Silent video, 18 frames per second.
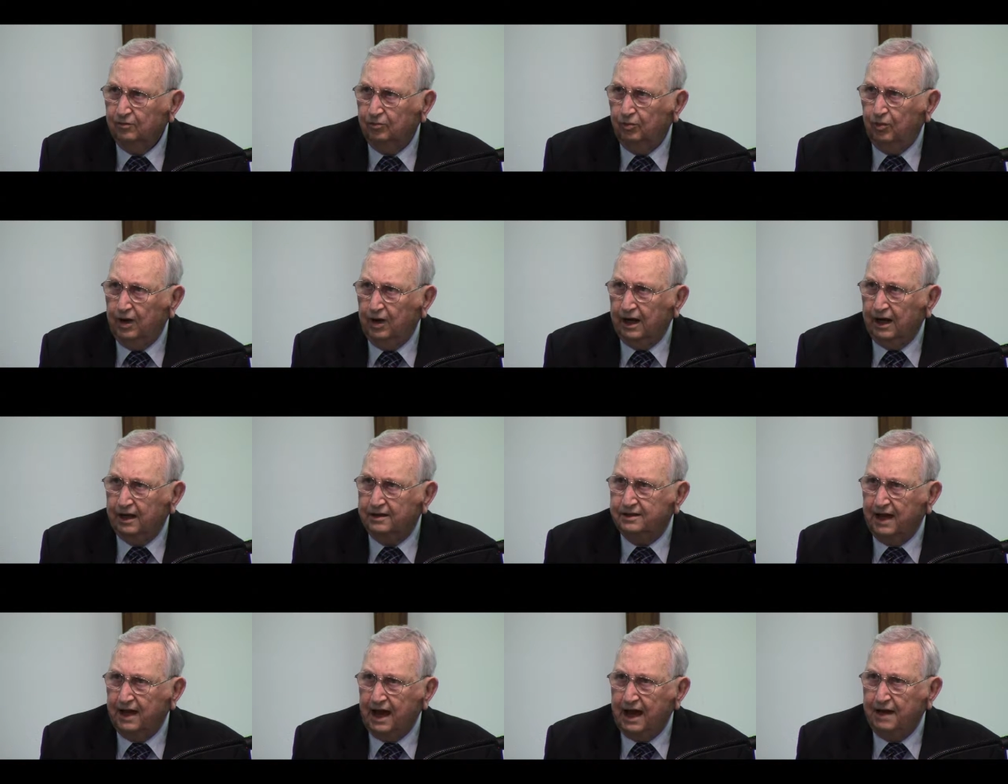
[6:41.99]
what
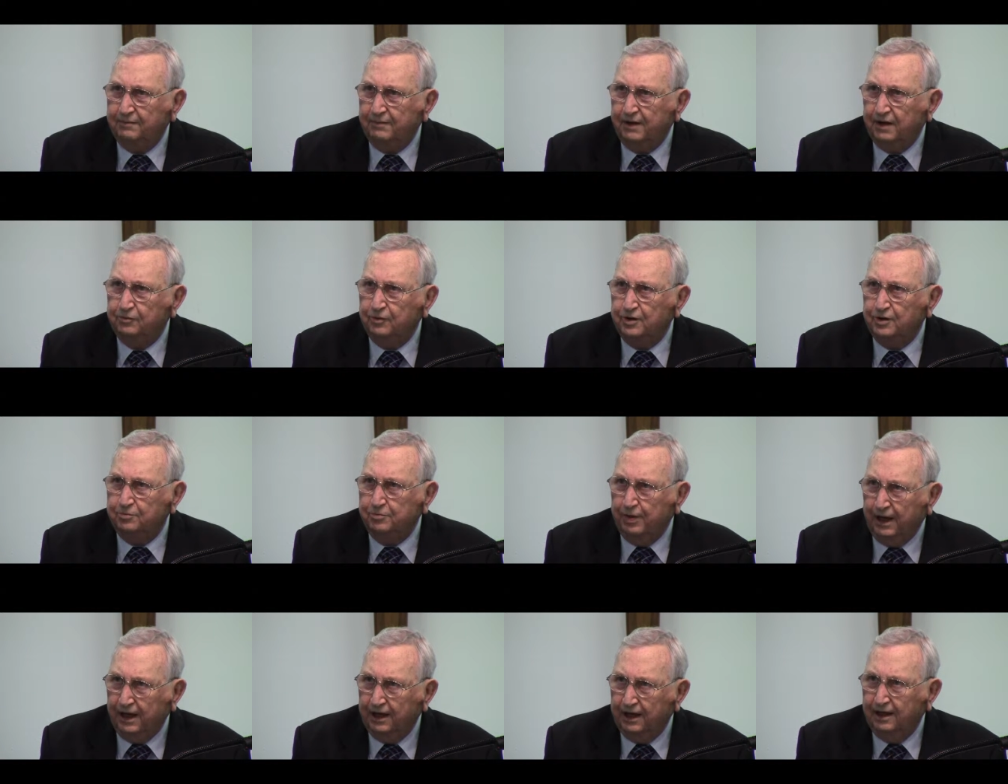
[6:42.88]
a time it would
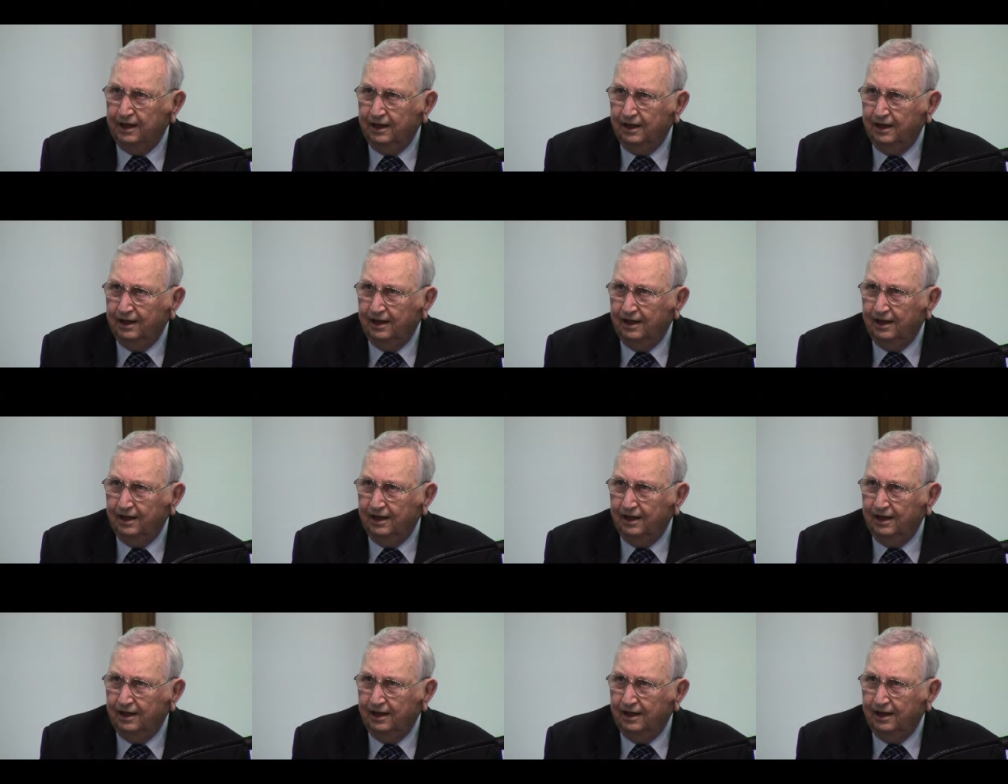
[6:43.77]
be.